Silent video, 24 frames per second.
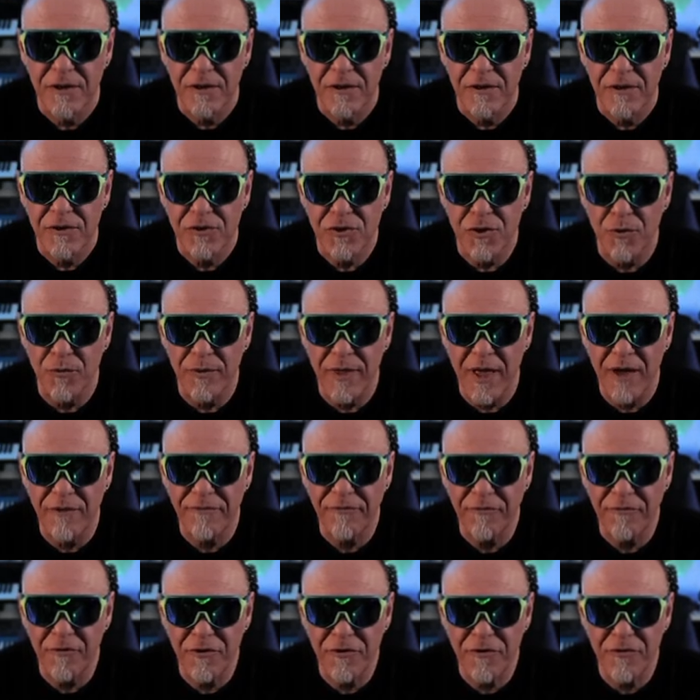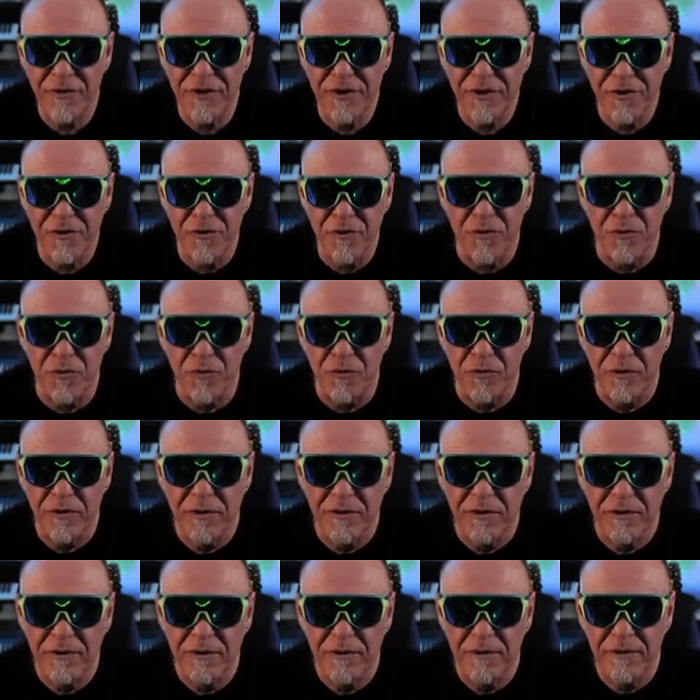So without further ado,
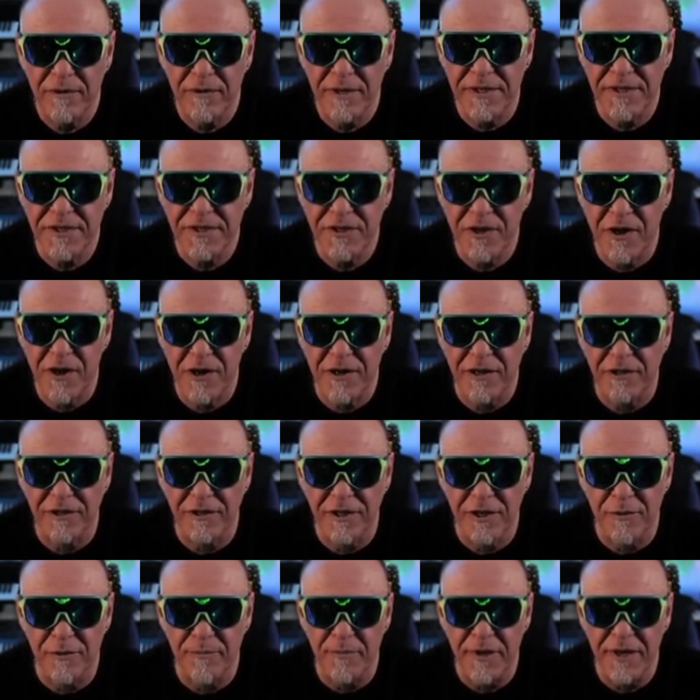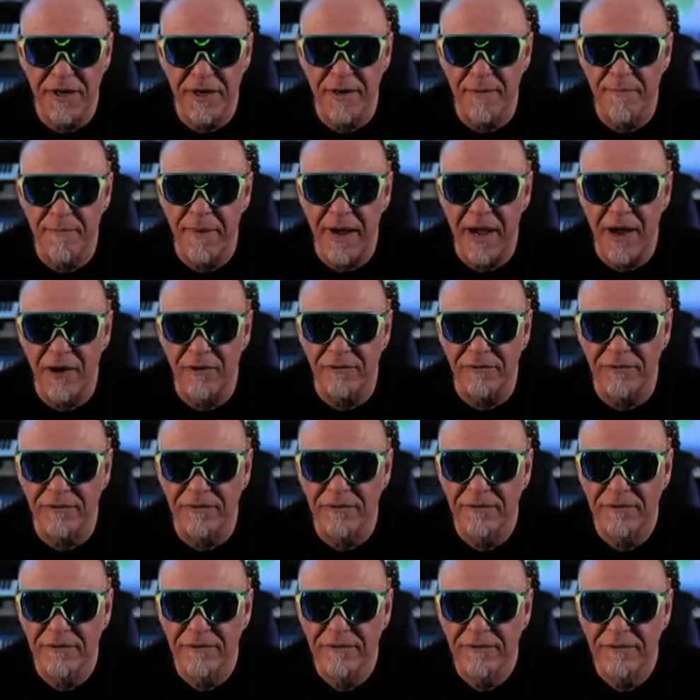let's talk a little bit about
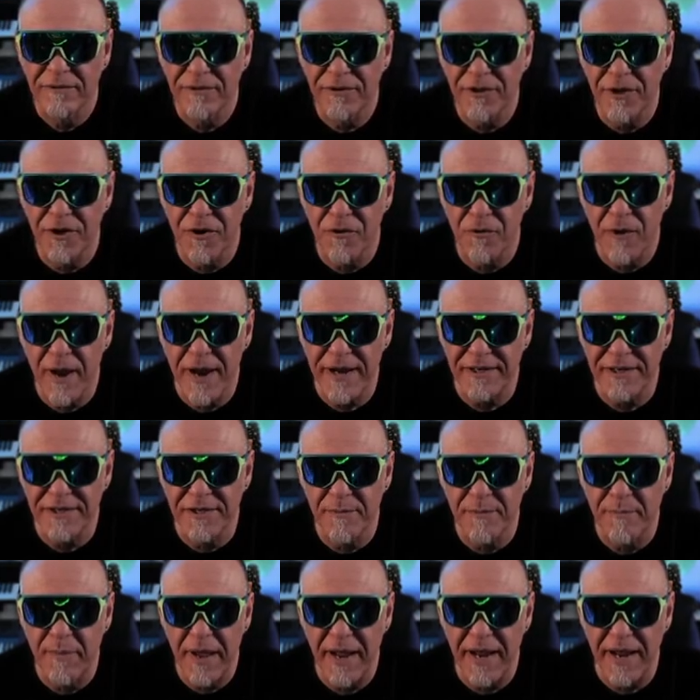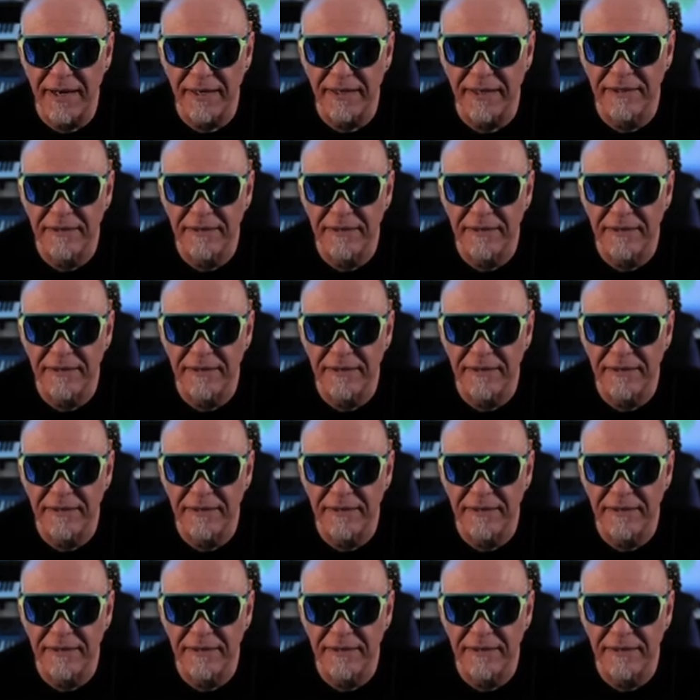the great debate.